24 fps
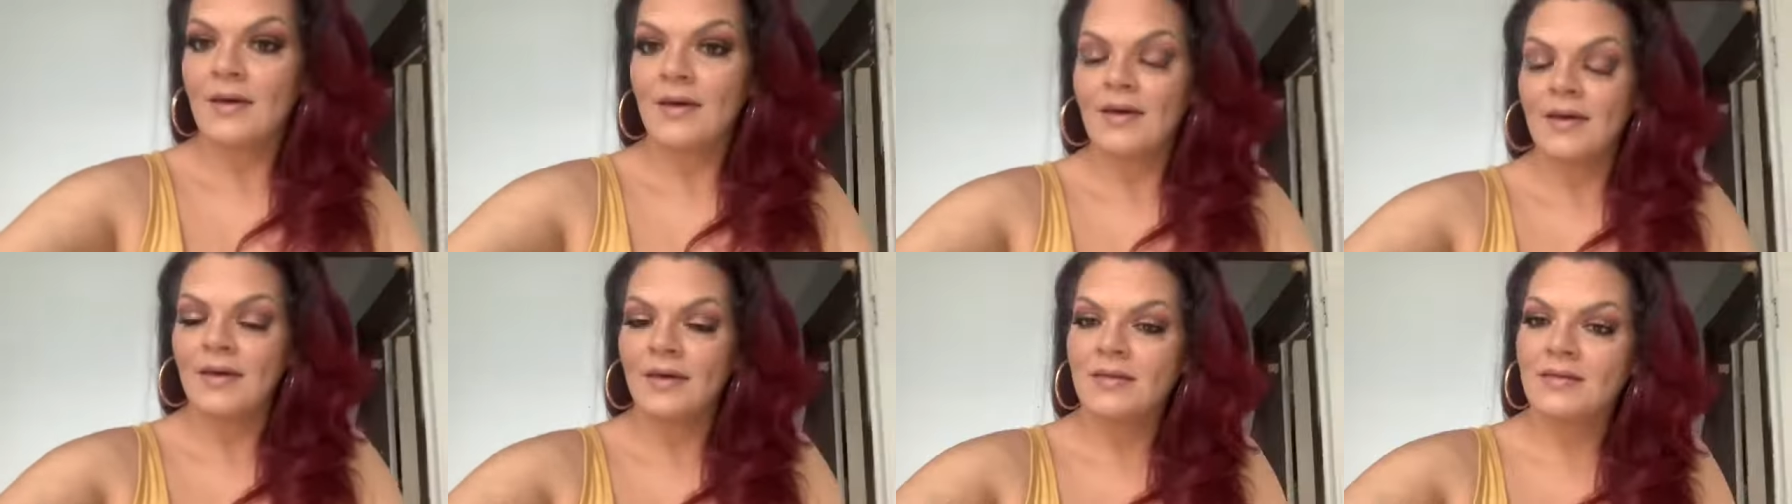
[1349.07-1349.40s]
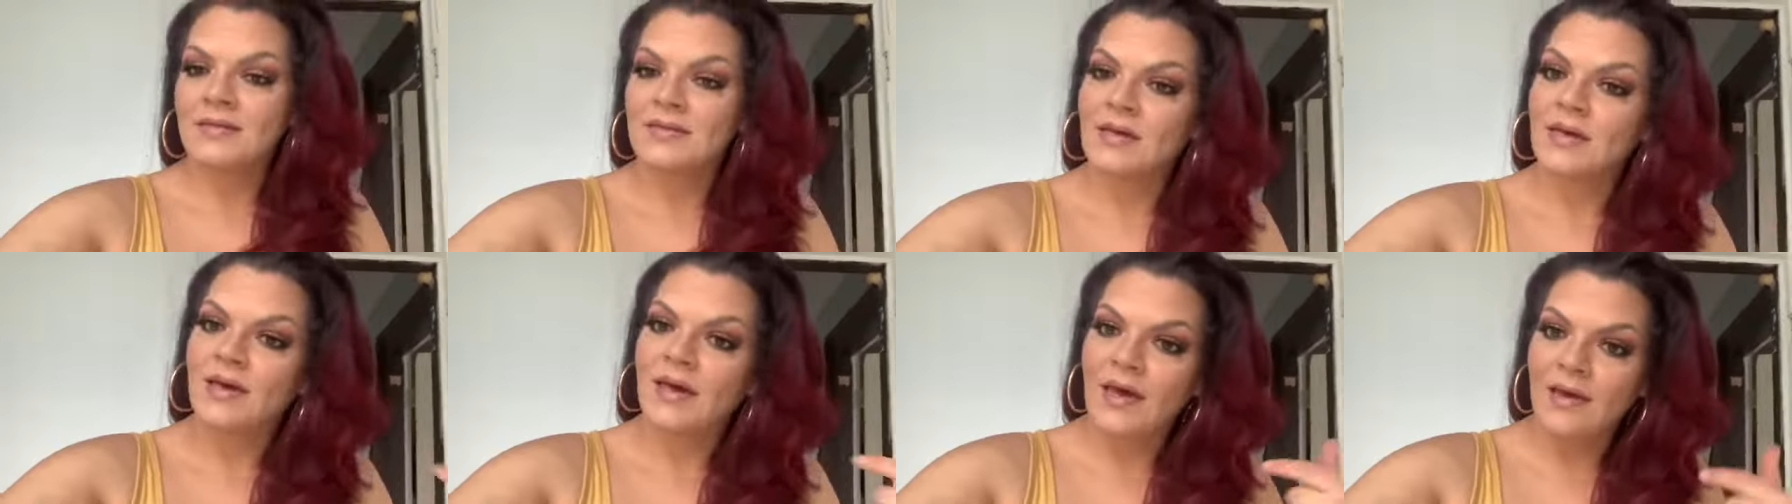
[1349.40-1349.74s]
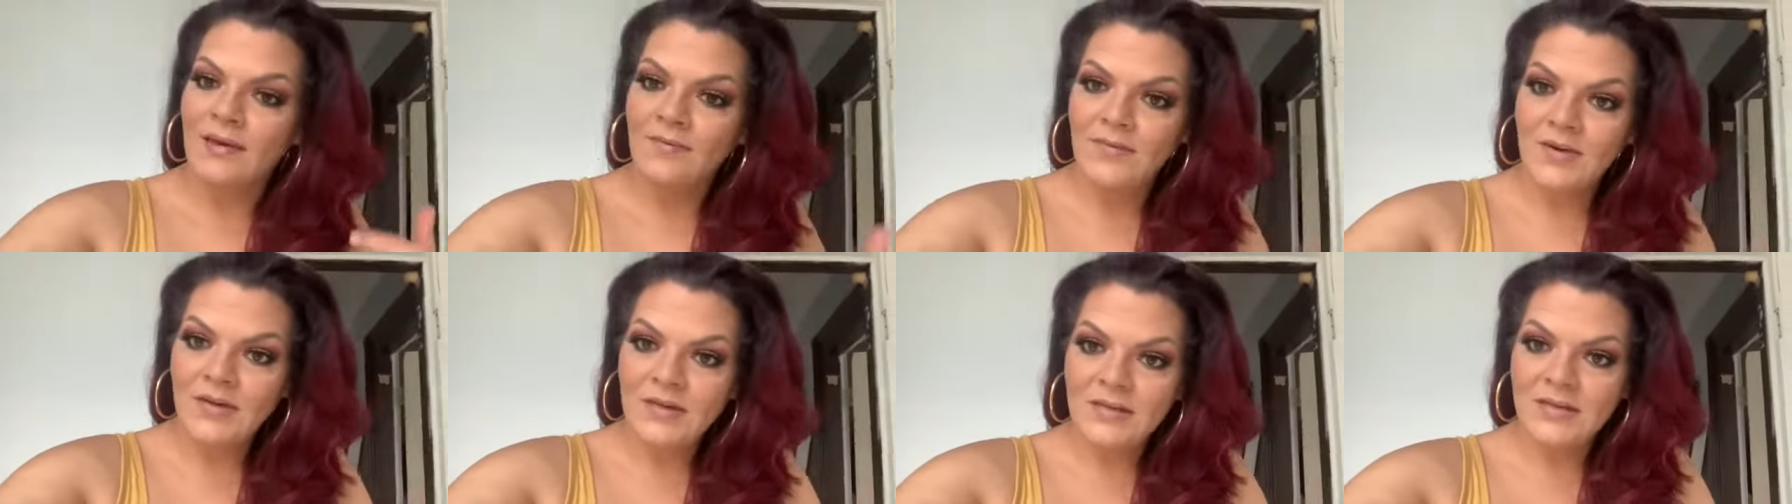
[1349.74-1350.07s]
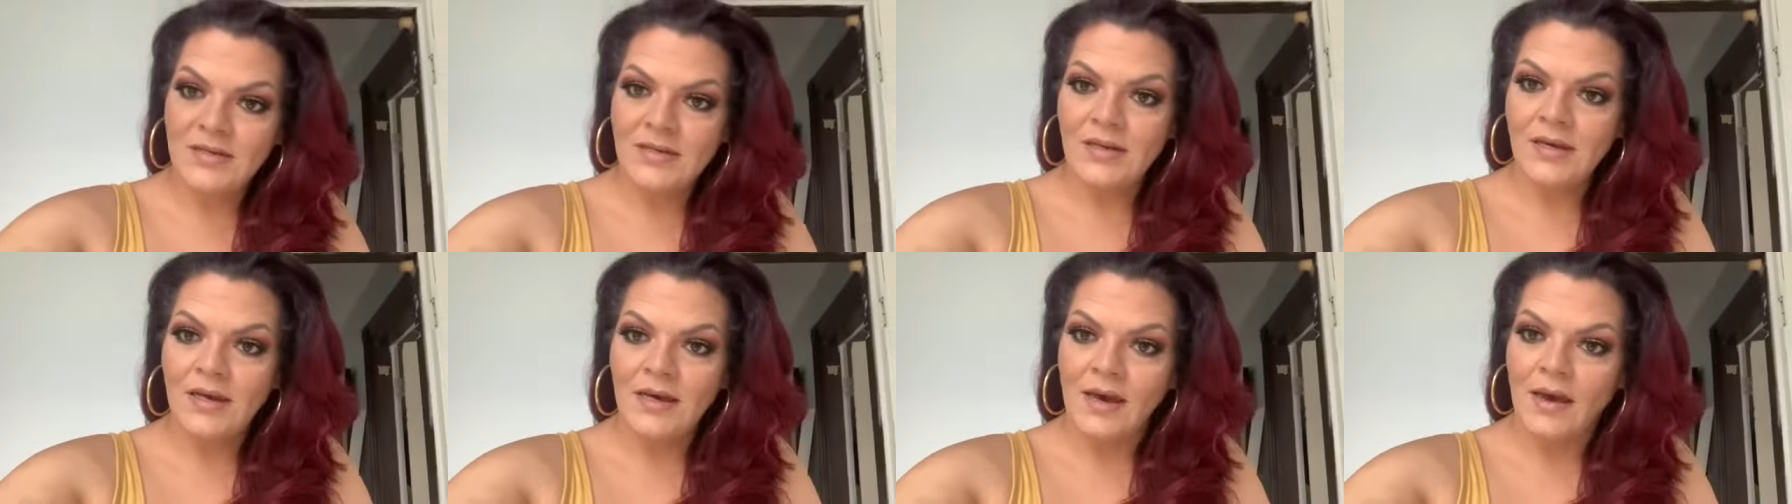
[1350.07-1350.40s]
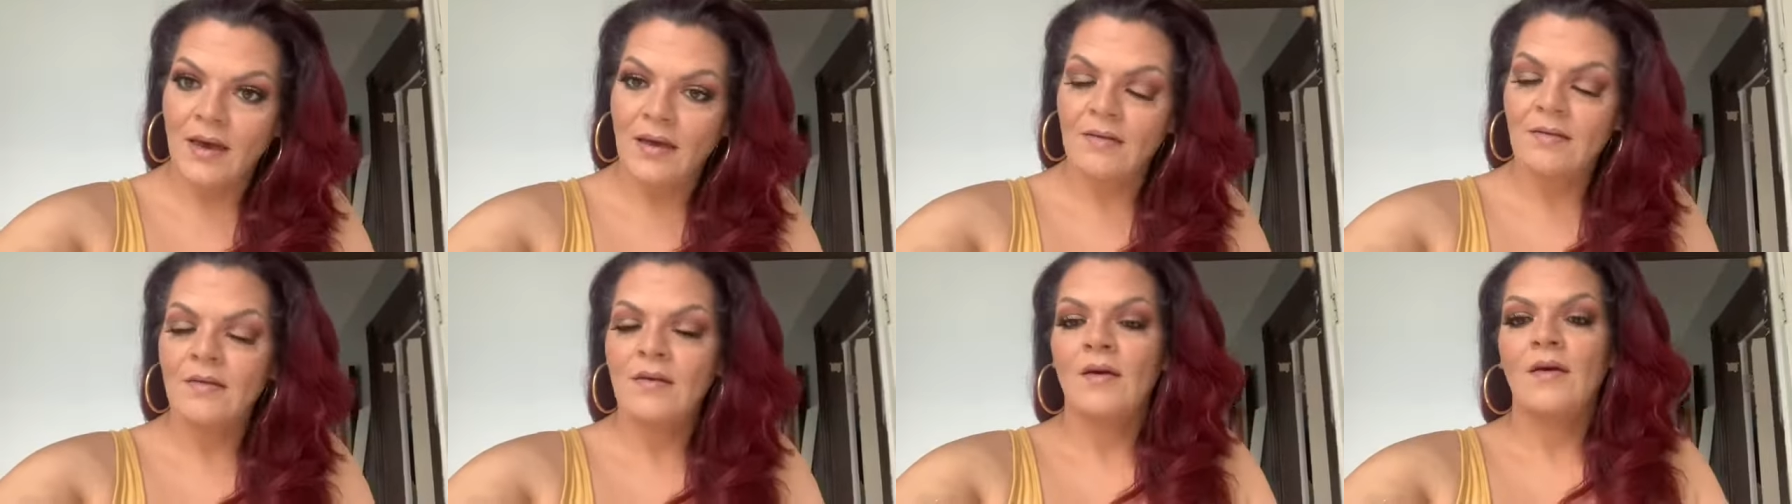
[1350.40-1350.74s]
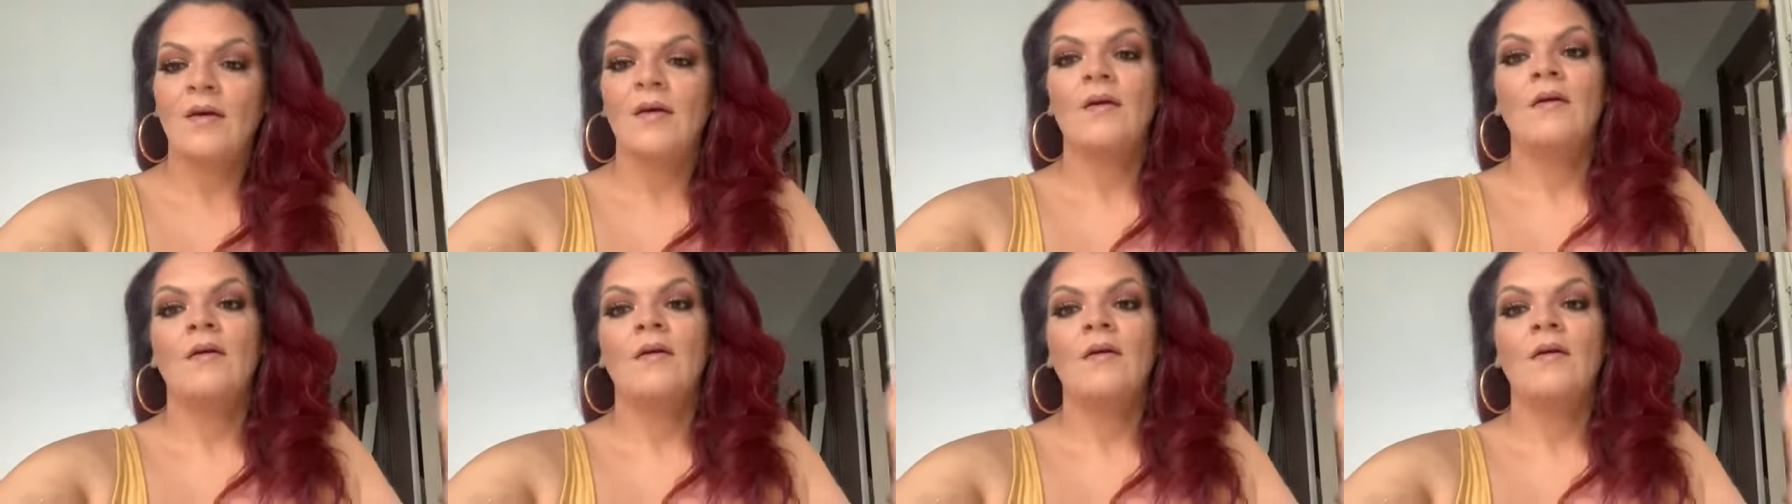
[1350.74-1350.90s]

It's a KVD again,